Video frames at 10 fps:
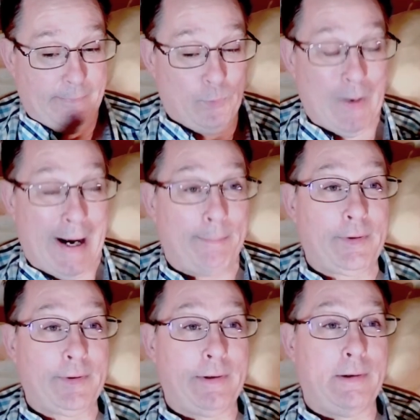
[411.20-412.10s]
the
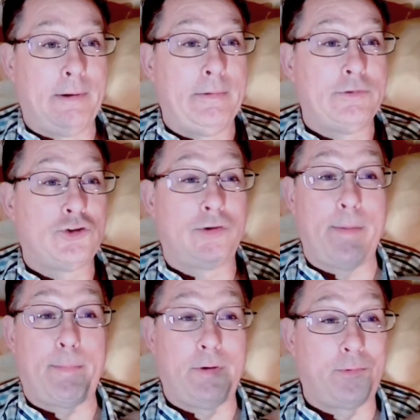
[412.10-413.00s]
Wampler
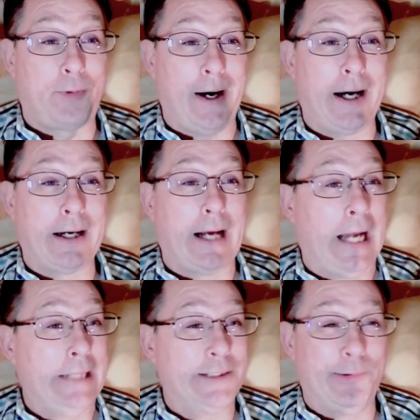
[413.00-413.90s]
Triple Wreck,
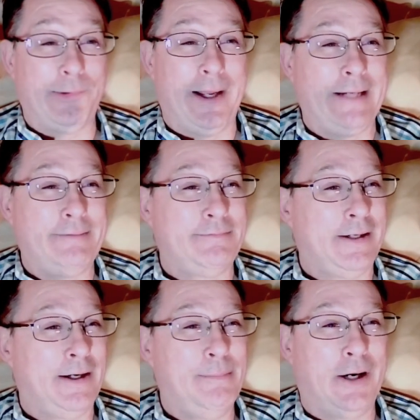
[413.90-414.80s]
I don't like
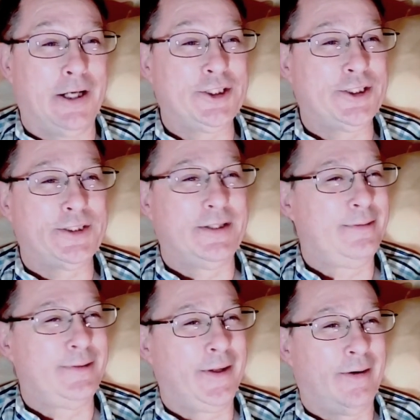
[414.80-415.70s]
very much.
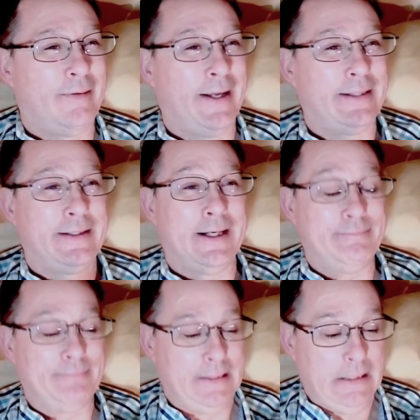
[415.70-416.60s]
I really don't like
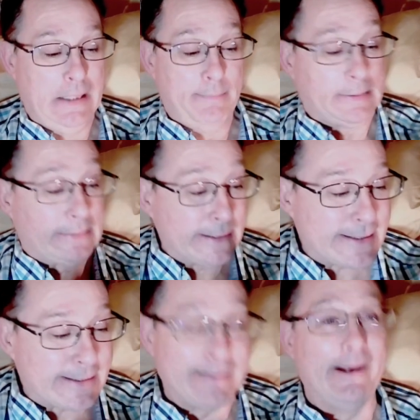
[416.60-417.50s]
that. But
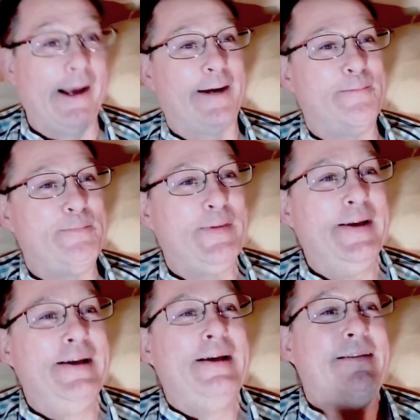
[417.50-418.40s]
this thing,
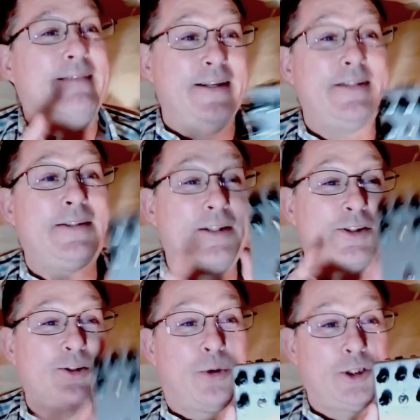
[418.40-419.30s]
this
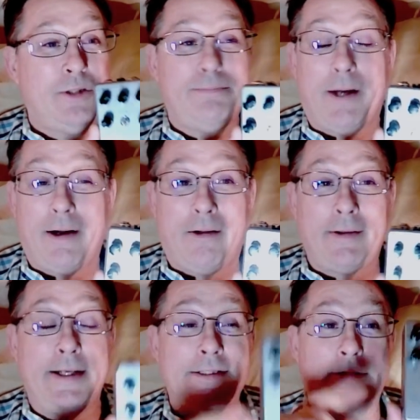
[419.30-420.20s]
distortion
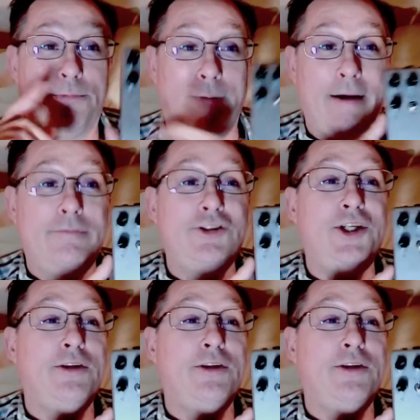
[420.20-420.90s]
pedal is the Revv